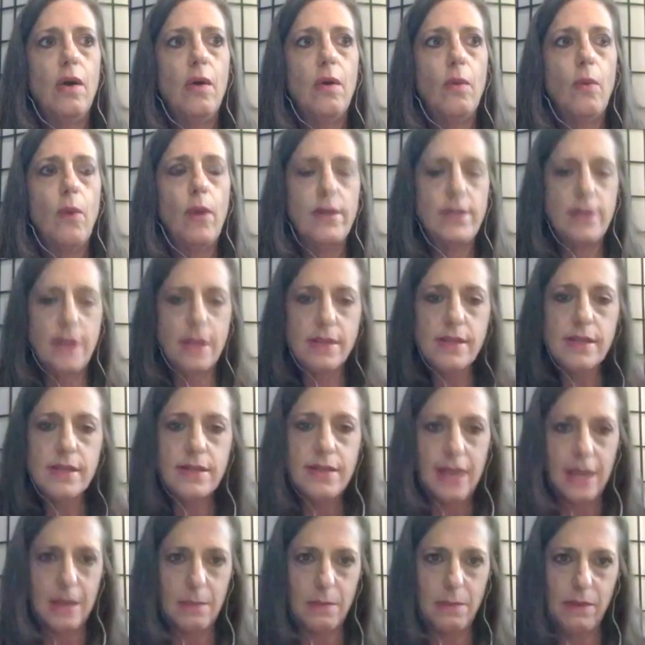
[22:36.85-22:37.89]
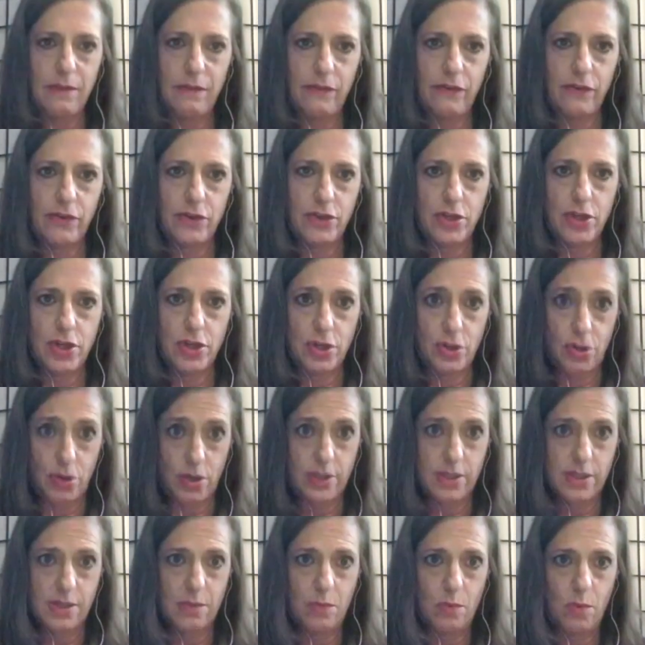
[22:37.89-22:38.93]
what does it take me for, to
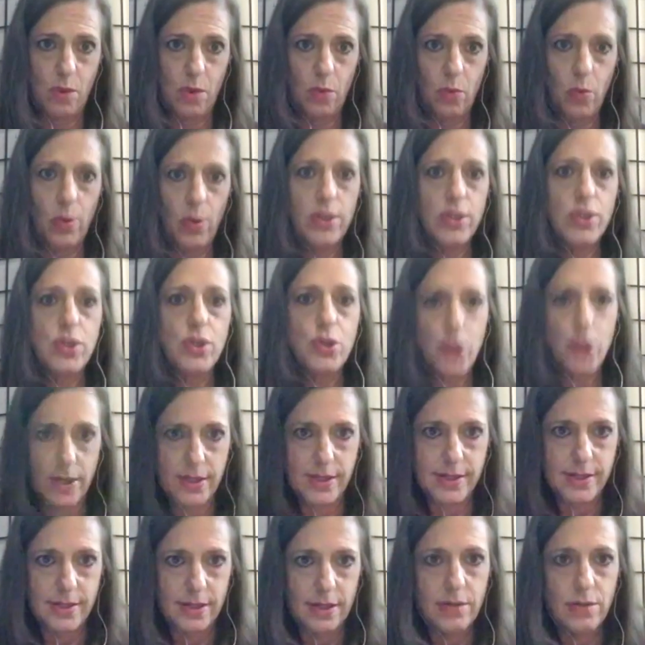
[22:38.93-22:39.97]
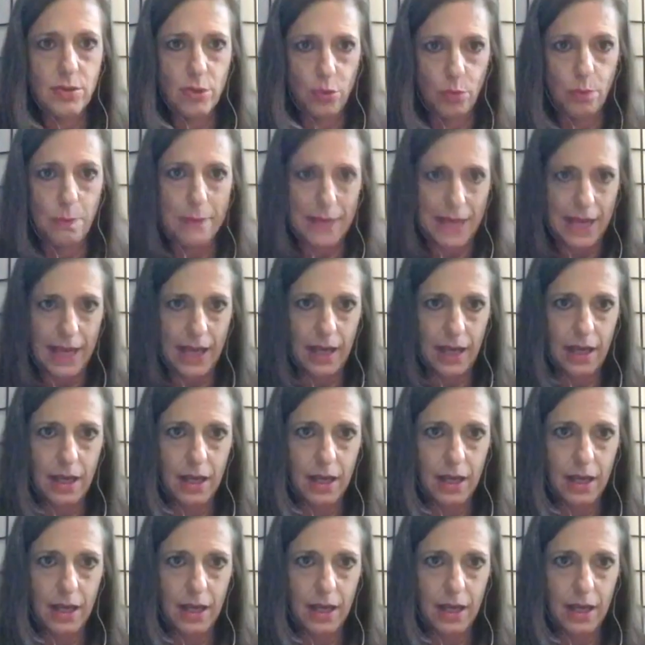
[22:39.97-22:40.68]
trust someone? What is trust to me,